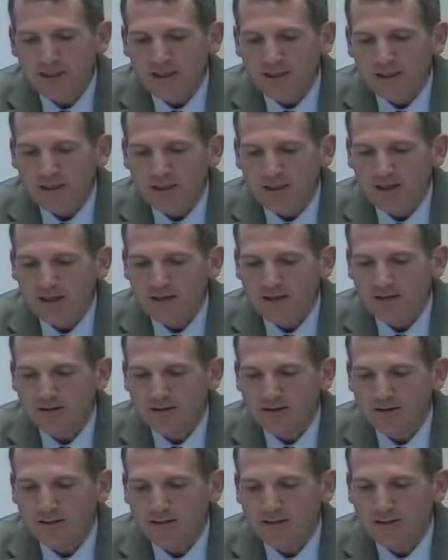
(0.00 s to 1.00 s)
and
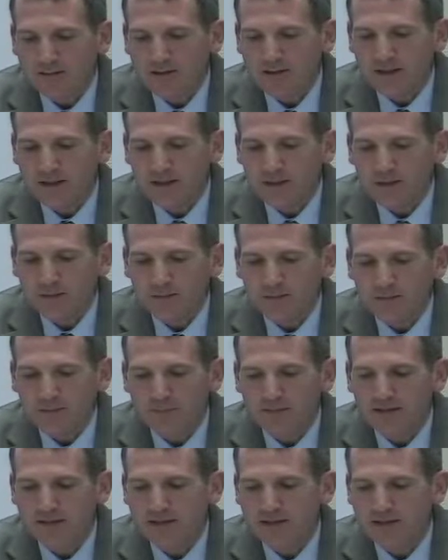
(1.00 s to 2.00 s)
eliminating
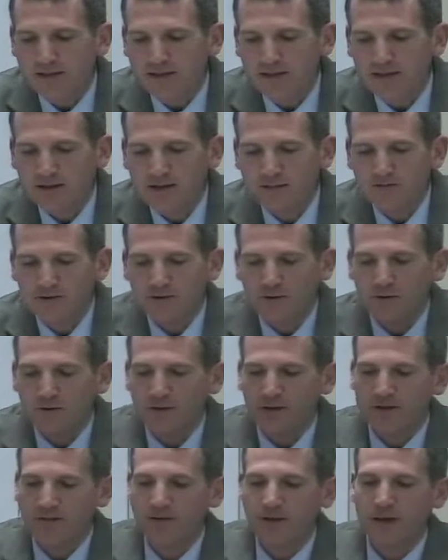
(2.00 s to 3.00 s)
busing, even though
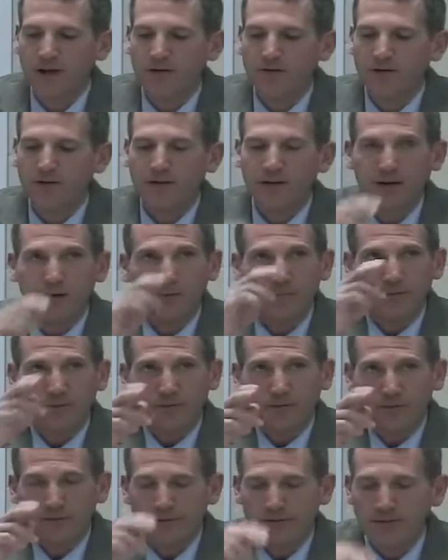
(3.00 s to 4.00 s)
that's counted up
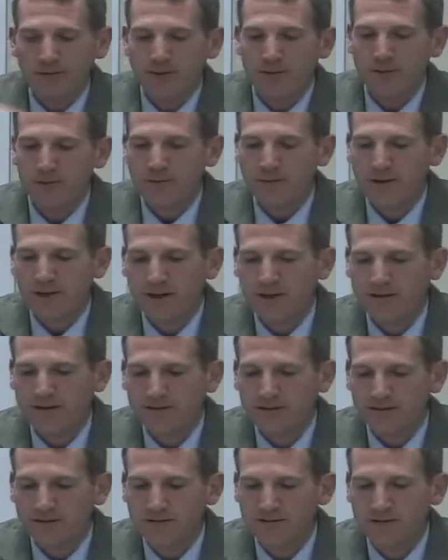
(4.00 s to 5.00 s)
further. The impact
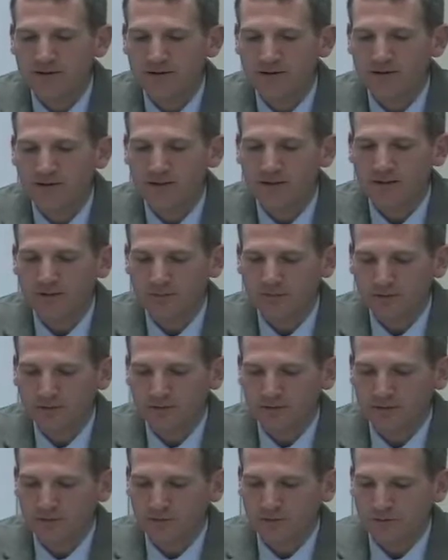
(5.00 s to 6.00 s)
is here at the middle
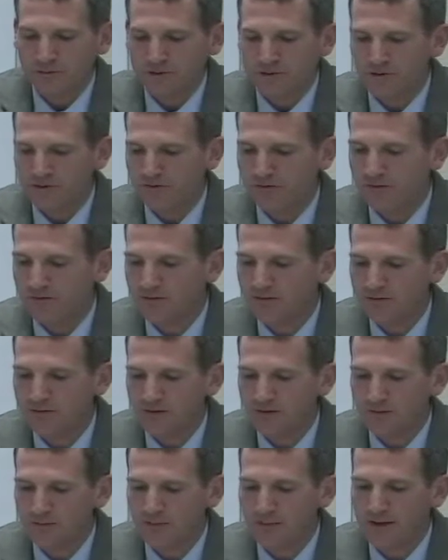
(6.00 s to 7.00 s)
school and as you can see
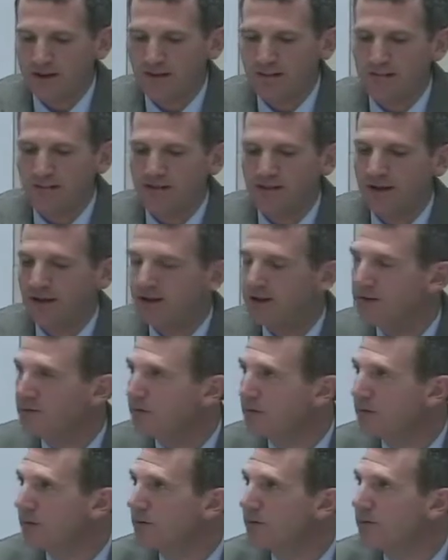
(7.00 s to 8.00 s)
at the bottom in the high
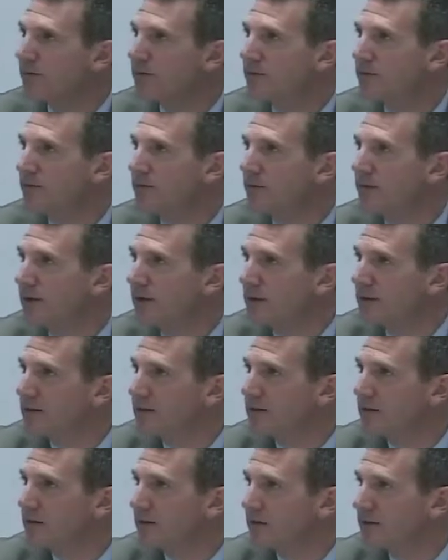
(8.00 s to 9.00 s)
school. So a, a
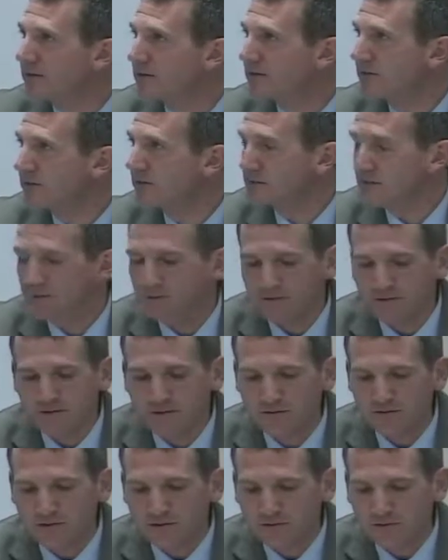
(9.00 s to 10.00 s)
decrease in
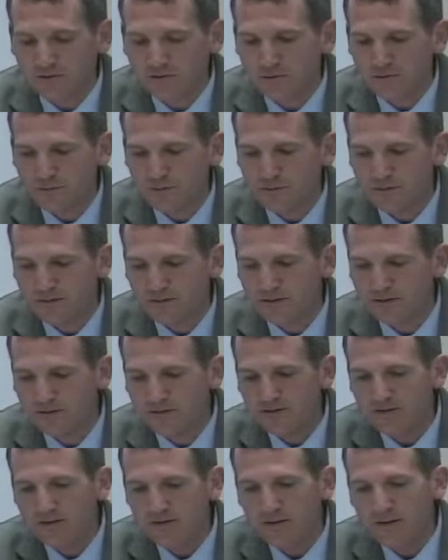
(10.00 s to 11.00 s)
services to those two
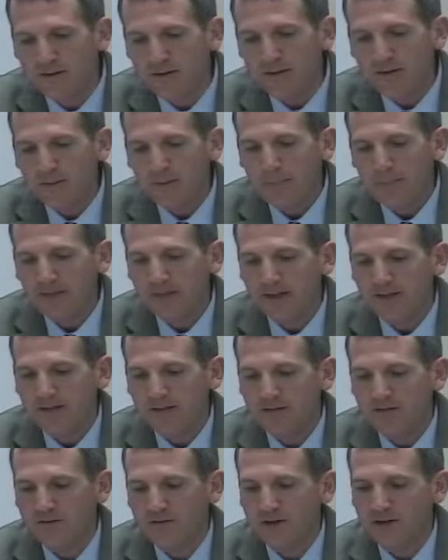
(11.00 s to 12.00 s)
buildings. And the
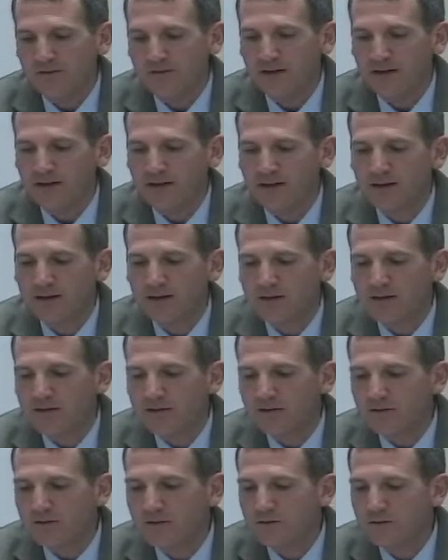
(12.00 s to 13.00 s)
JFK cut
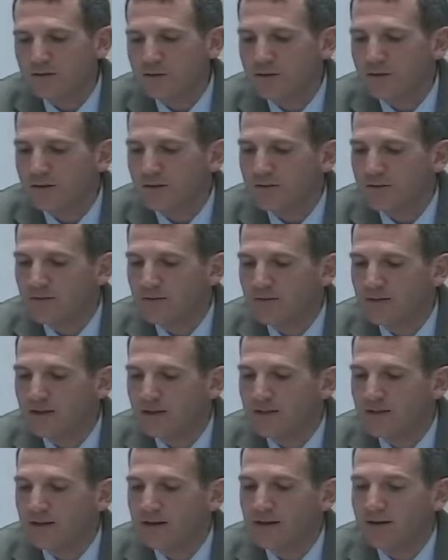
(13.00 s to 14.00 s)
is
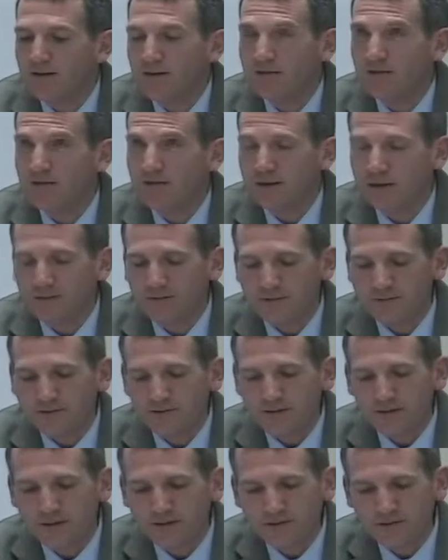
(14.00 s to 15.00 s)

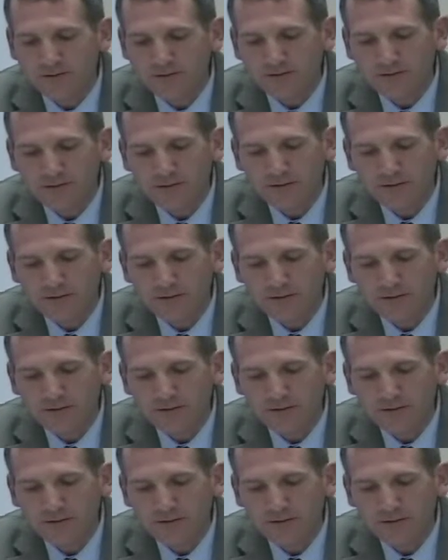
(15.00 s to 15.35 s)
$258,500.